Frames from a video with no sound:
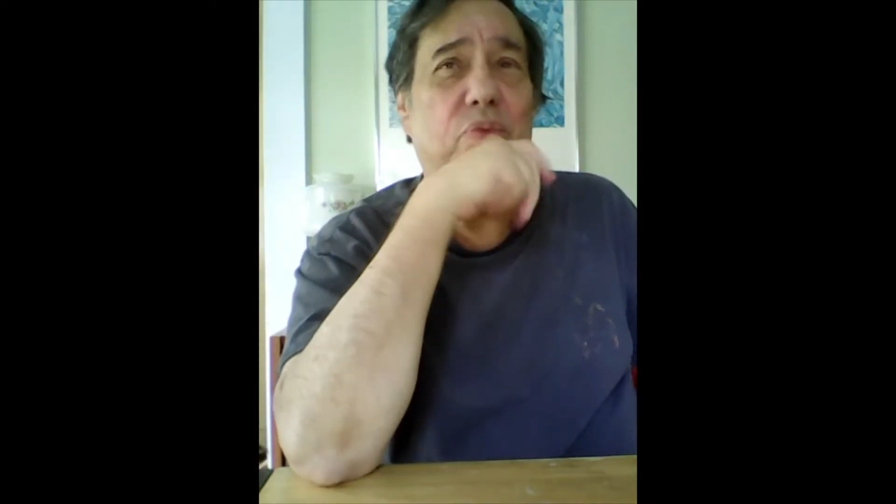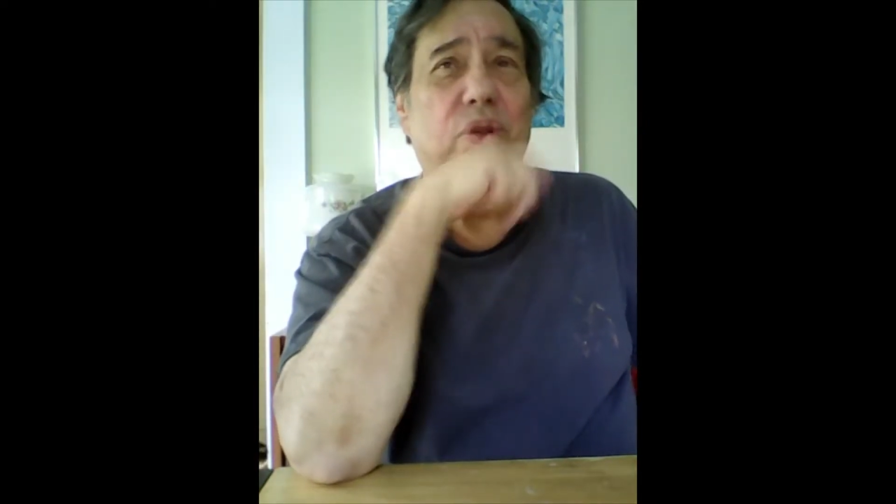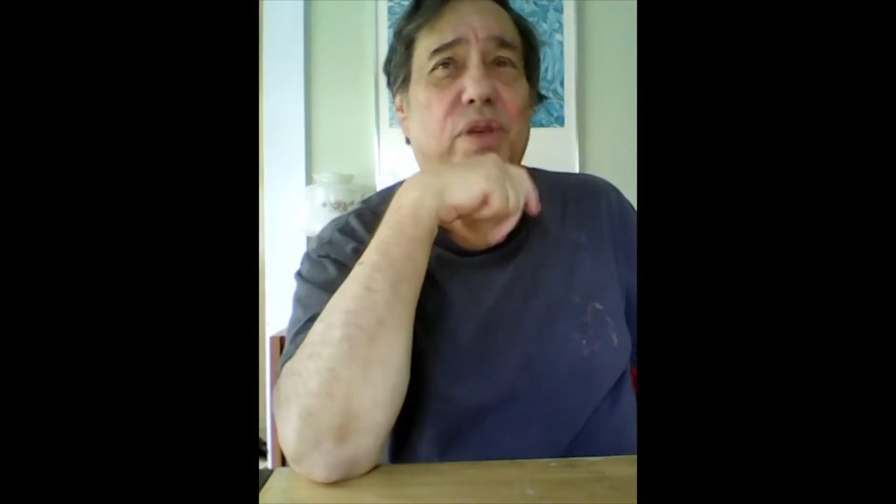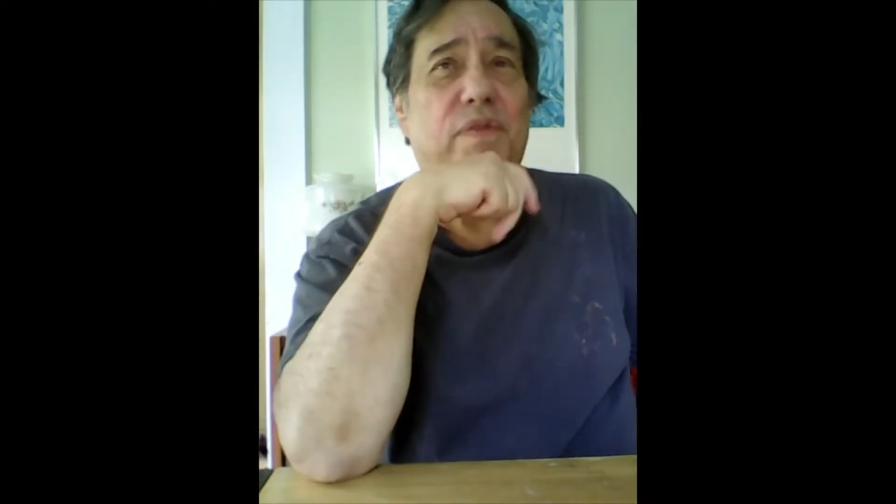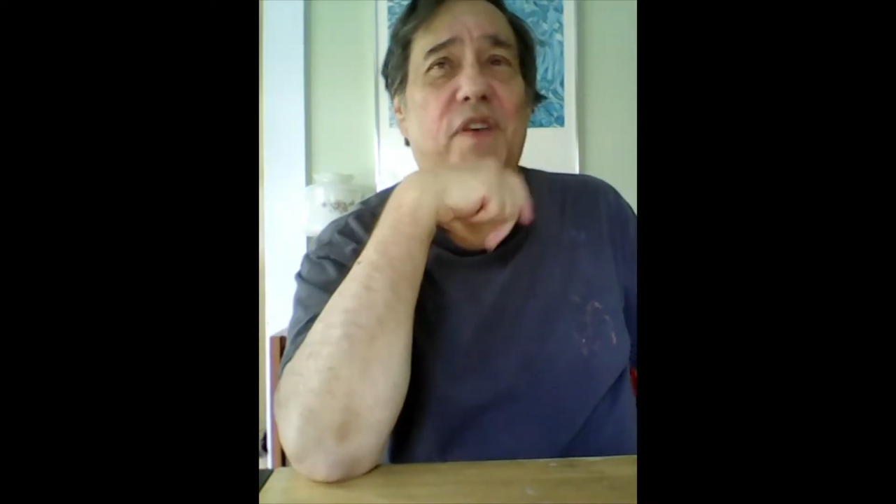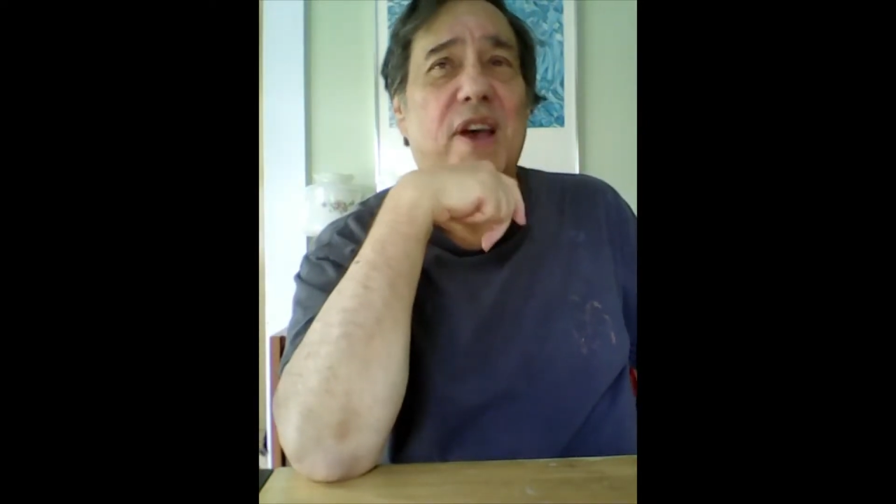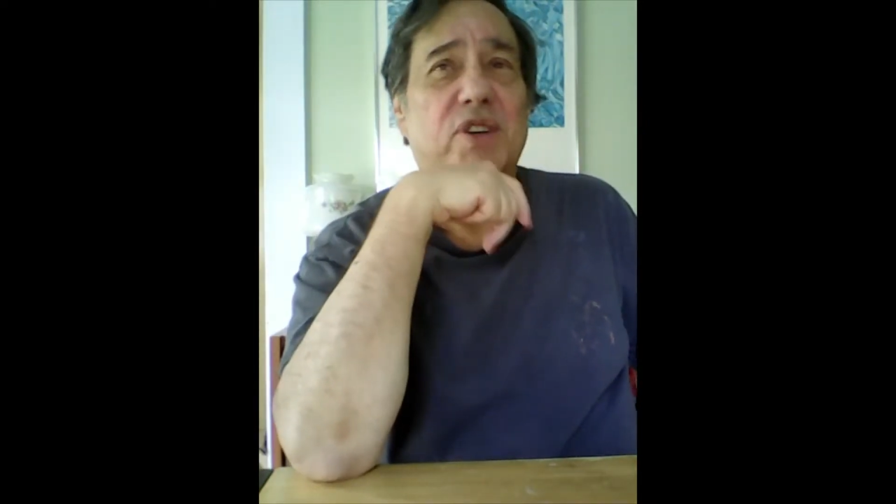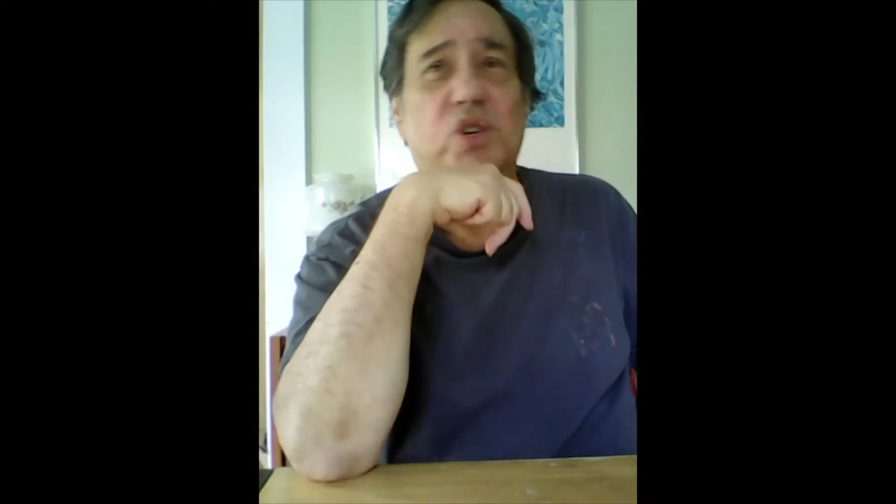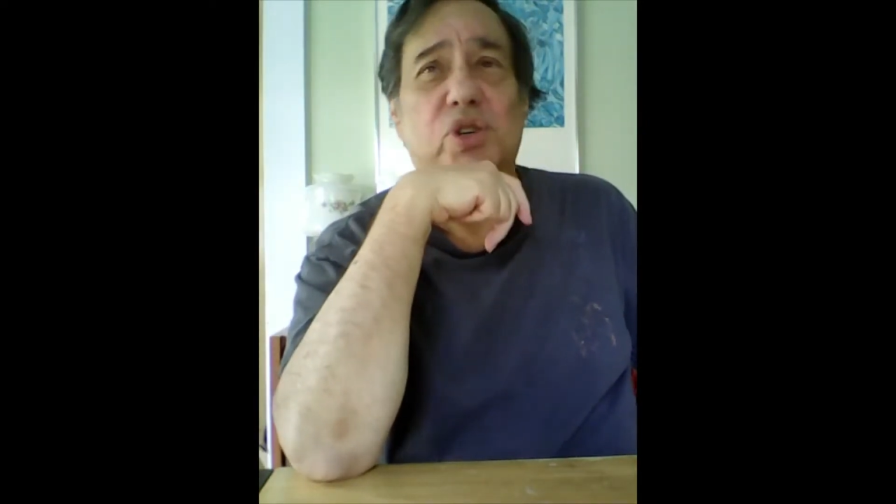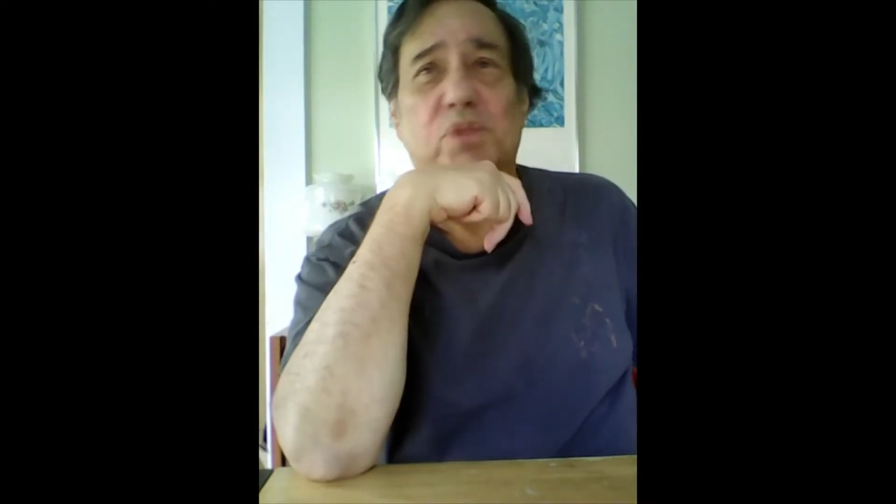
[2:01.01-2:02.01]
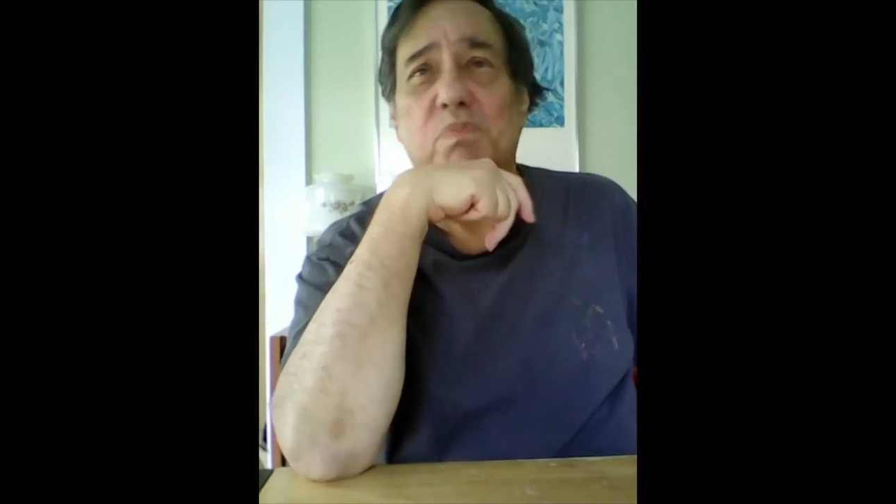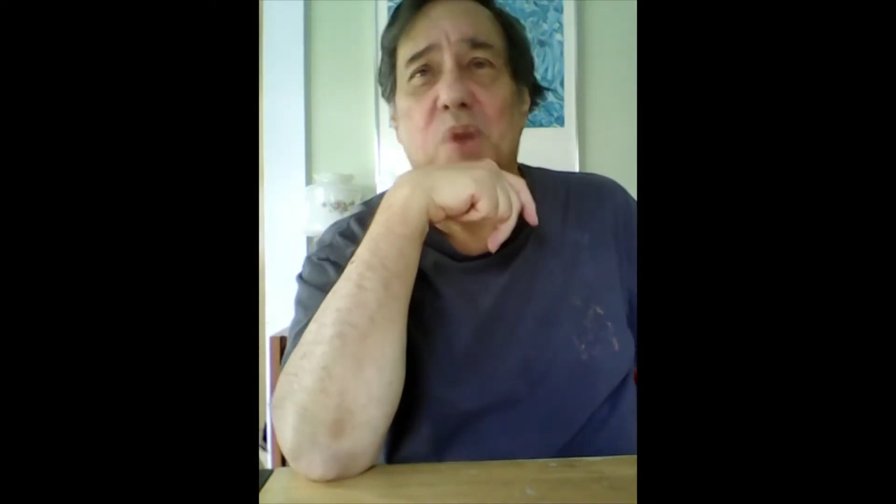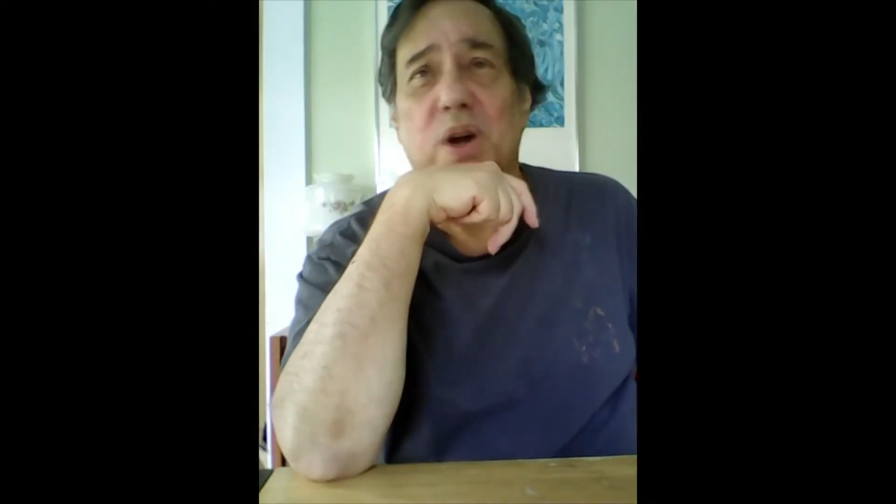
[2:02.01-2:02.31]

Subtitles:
Will the fascist